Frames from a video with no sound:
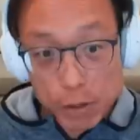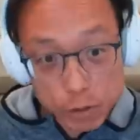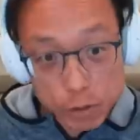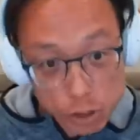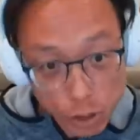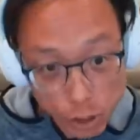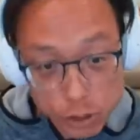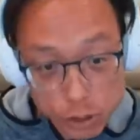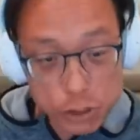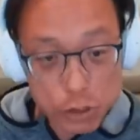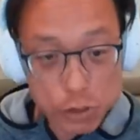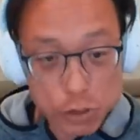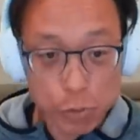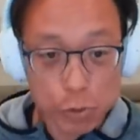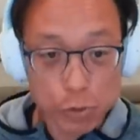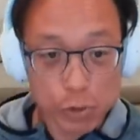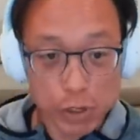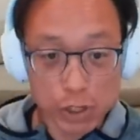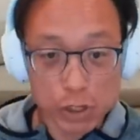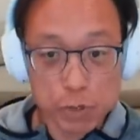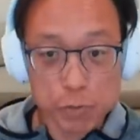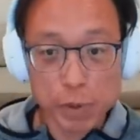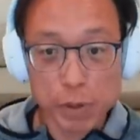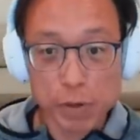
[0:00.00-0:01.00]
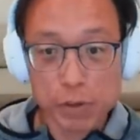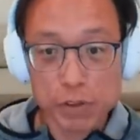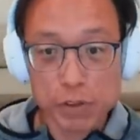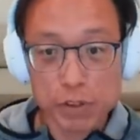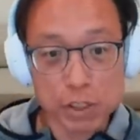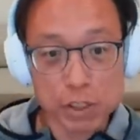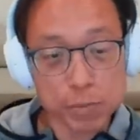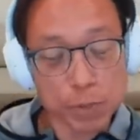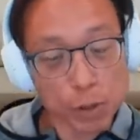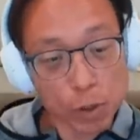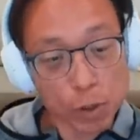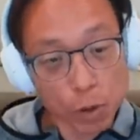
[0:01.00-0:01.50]
not just through the
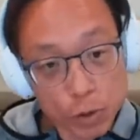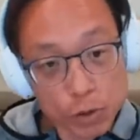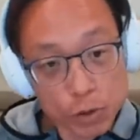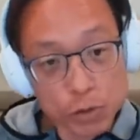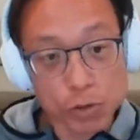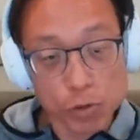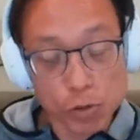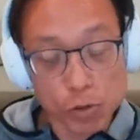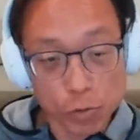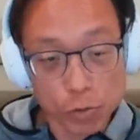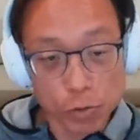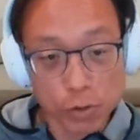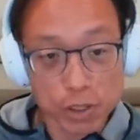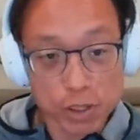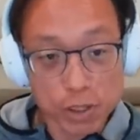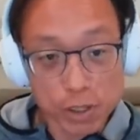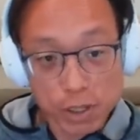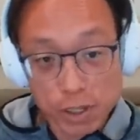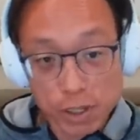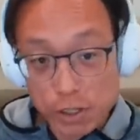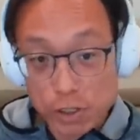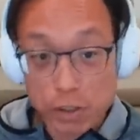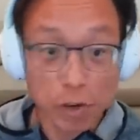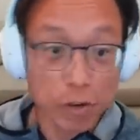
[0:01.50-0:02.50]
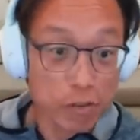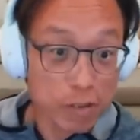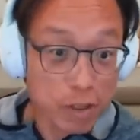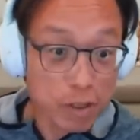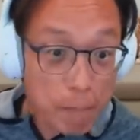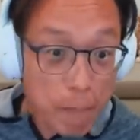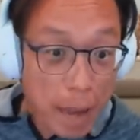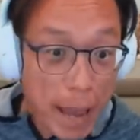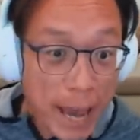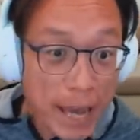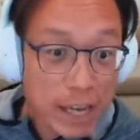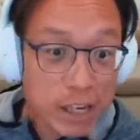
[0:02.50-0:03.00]
experiences, but also through the sort of
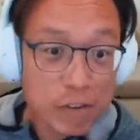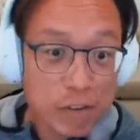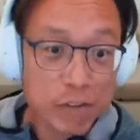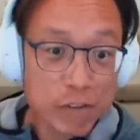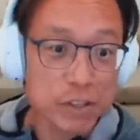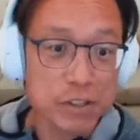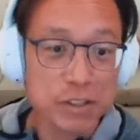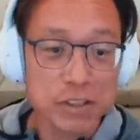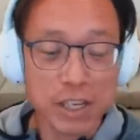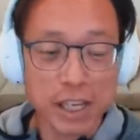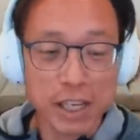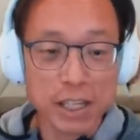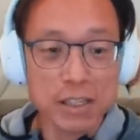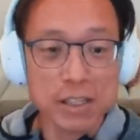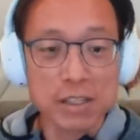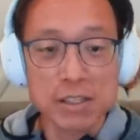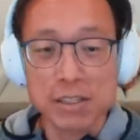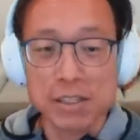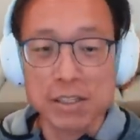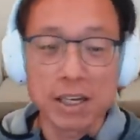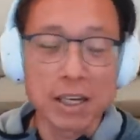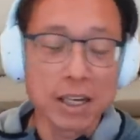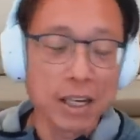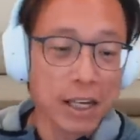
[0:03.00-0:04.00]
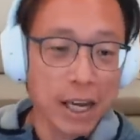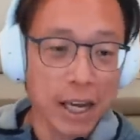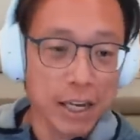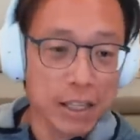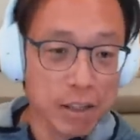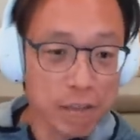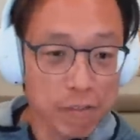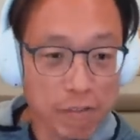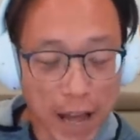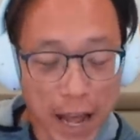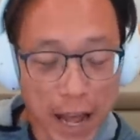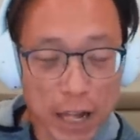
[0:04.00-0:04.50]
demand of these skins and
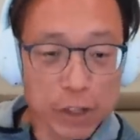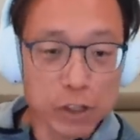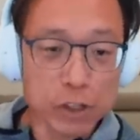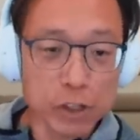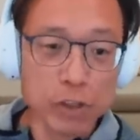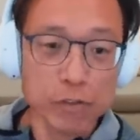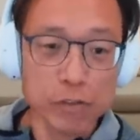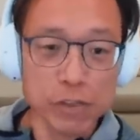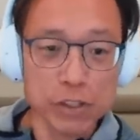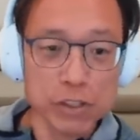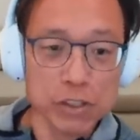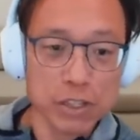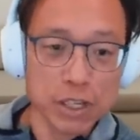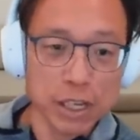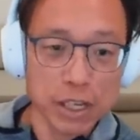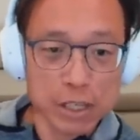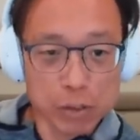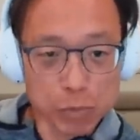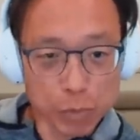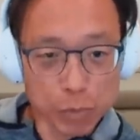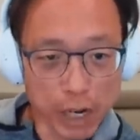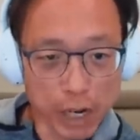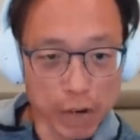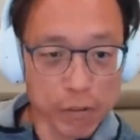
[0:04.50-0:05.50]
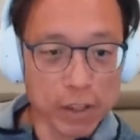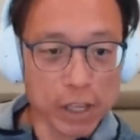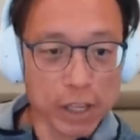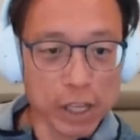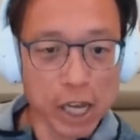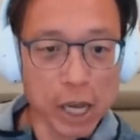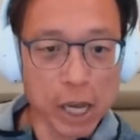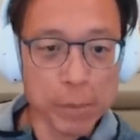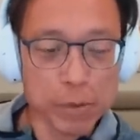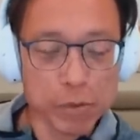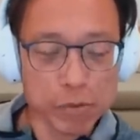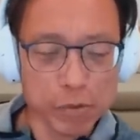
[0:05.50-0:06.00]
the value of these skins, whatever that
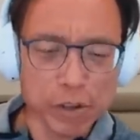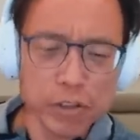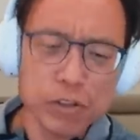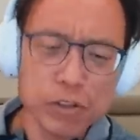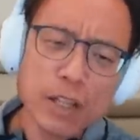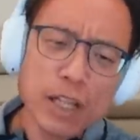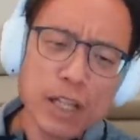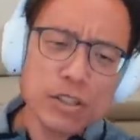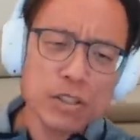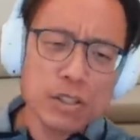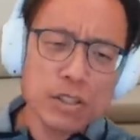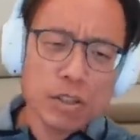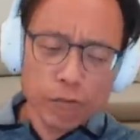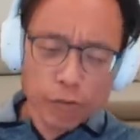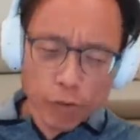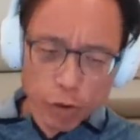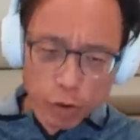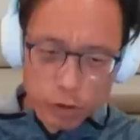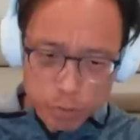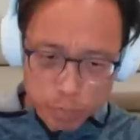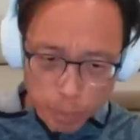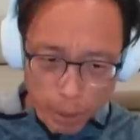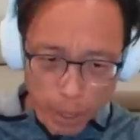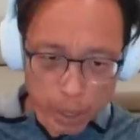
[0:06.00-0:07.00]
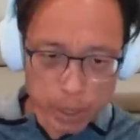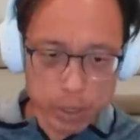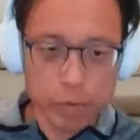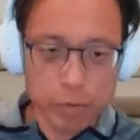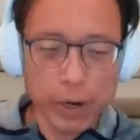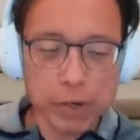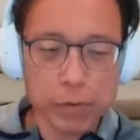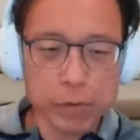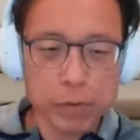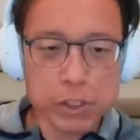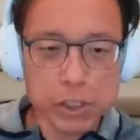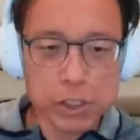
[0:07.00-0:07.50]
comes from. So that's the first part,
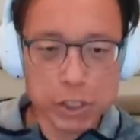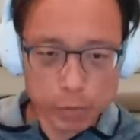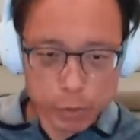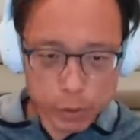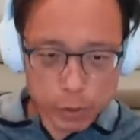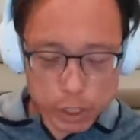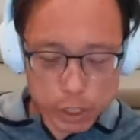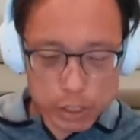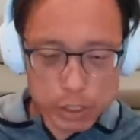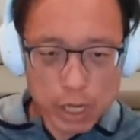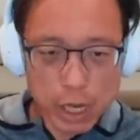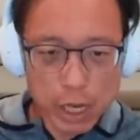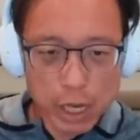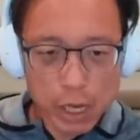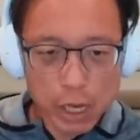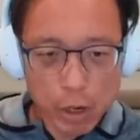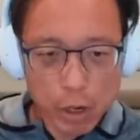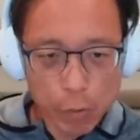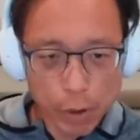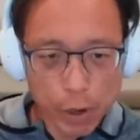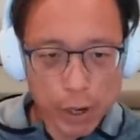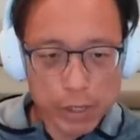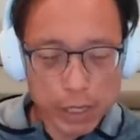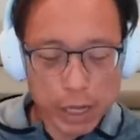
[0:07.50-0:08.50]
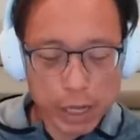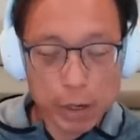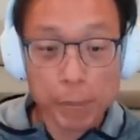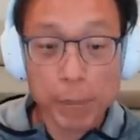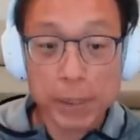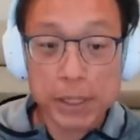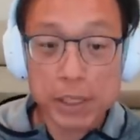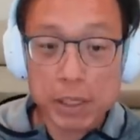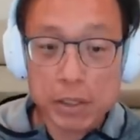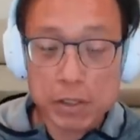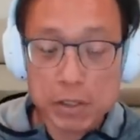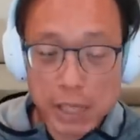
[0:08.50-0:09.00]
right? Which which okay. is where on that.
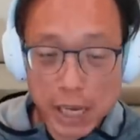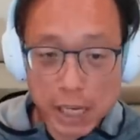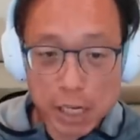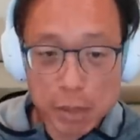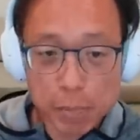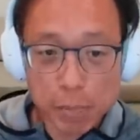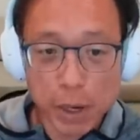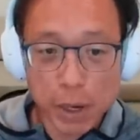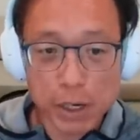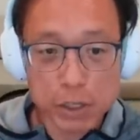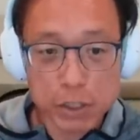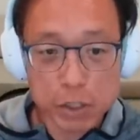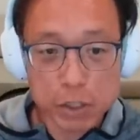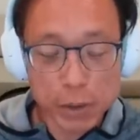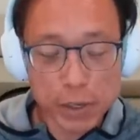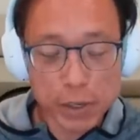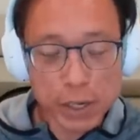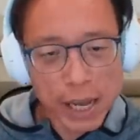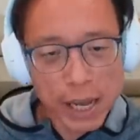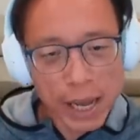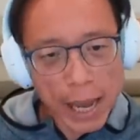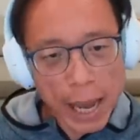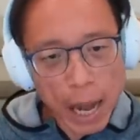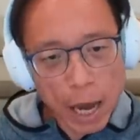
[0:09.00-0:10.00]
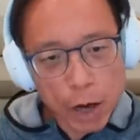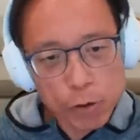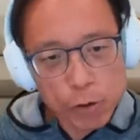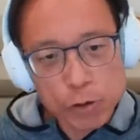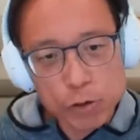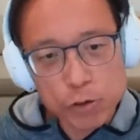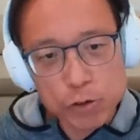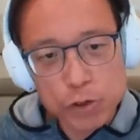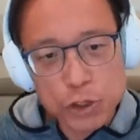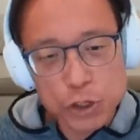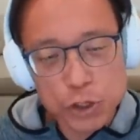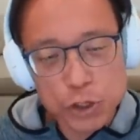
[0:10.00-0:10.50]
But the second part is around how do
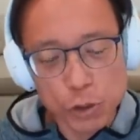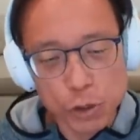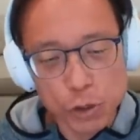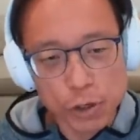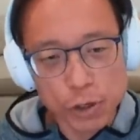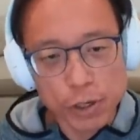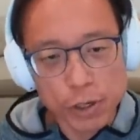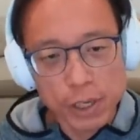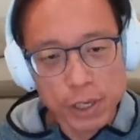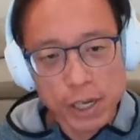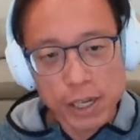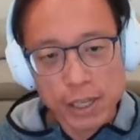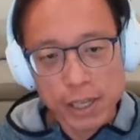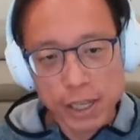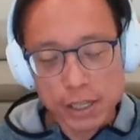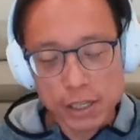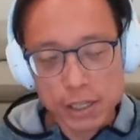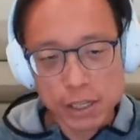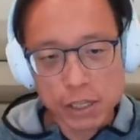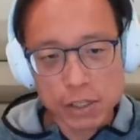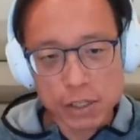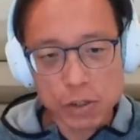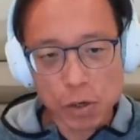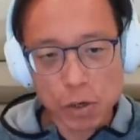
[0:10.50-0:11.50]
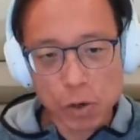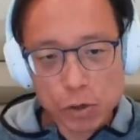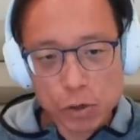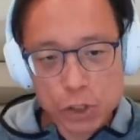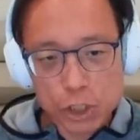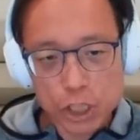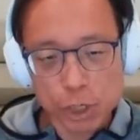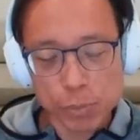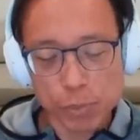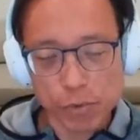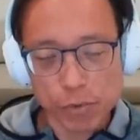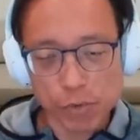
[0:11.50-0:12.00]
you ensure that this
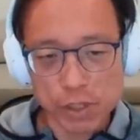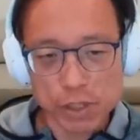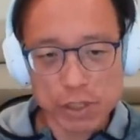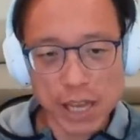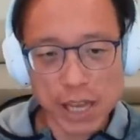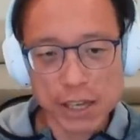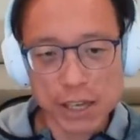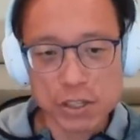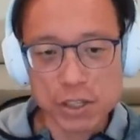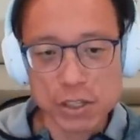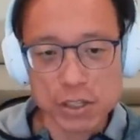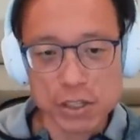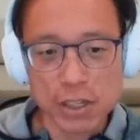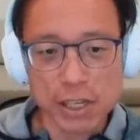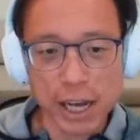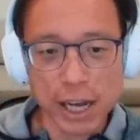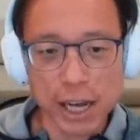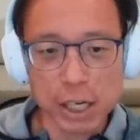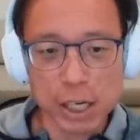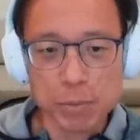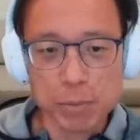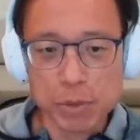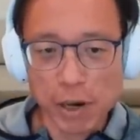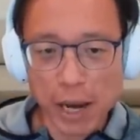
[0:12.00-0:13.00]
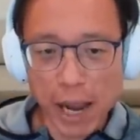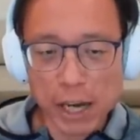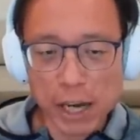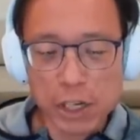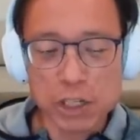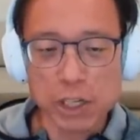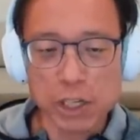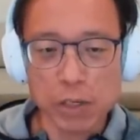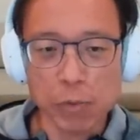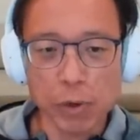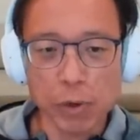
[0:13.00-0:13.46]
ownership of these assets and items are actually